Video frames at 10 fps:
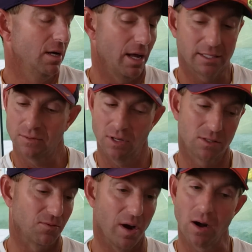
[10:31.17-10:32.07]
it's,
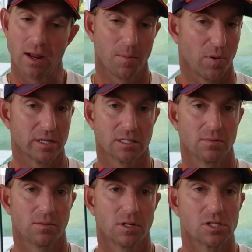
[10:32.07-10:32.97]
it's very impressive
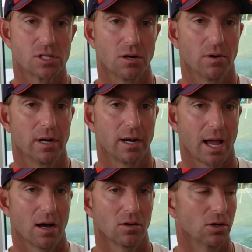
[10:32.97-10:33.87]
considering
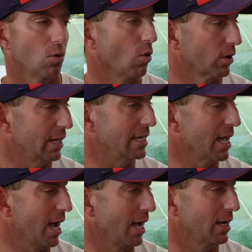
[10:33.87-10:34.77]
how little work he
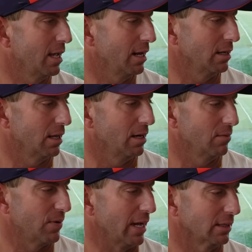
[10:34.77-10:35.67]
got and, and the
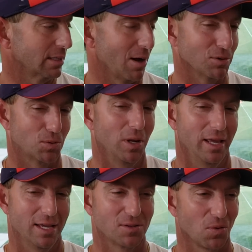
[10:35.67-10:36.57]
fact that that was
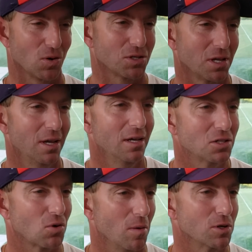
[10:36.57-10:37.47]
really his first
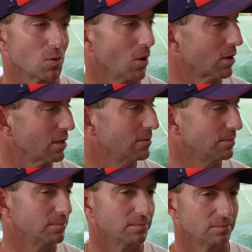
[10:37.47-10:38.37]
scrimmage work.
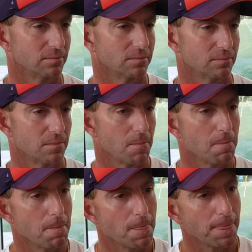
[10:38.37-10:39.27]
Jalen had the
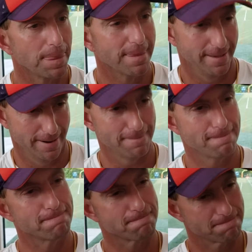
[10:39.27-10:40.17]
big catch in the seam. Yep.
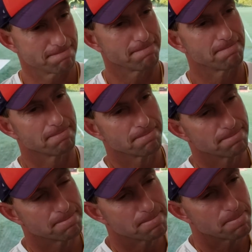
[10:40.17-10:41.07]
Did, did he grade pretty
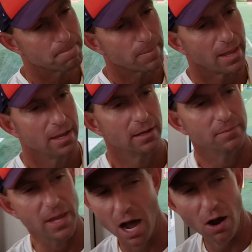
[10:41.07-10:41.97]
well with his blocking?
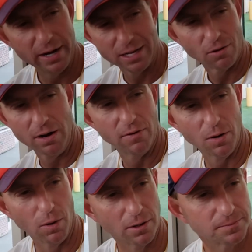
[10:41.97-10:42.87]
Then no, he didn't grade very
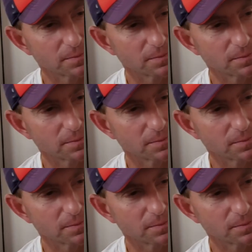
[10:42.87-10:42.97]
well.